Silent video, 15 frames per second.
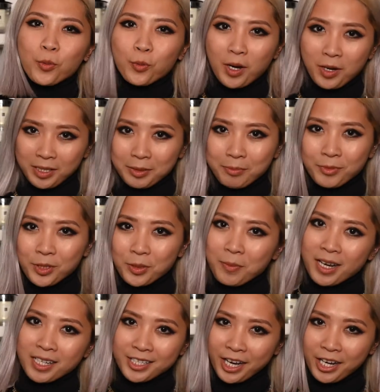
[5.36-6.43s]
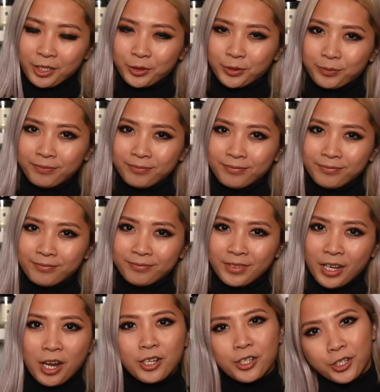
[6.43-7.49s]
Welcome to my channel.
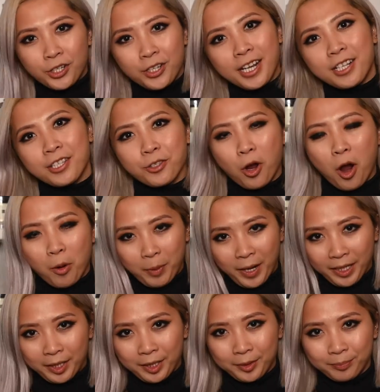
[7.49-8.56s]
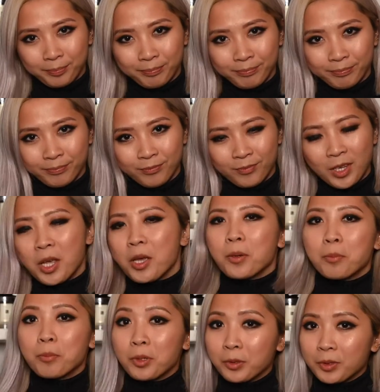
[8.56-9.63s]
Today's topic,
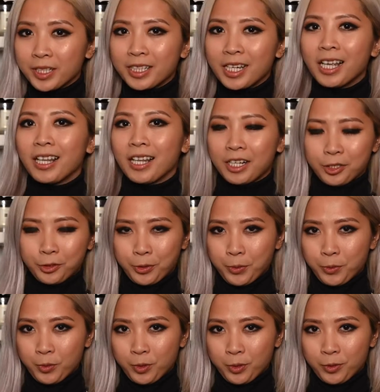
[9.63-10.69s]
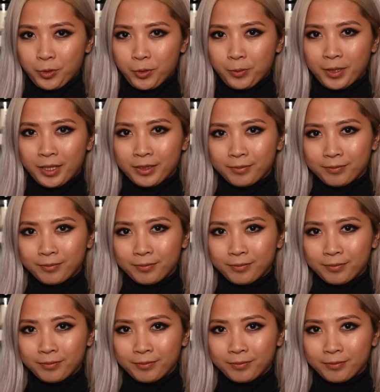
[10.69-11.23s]
building a luxury wardrobe.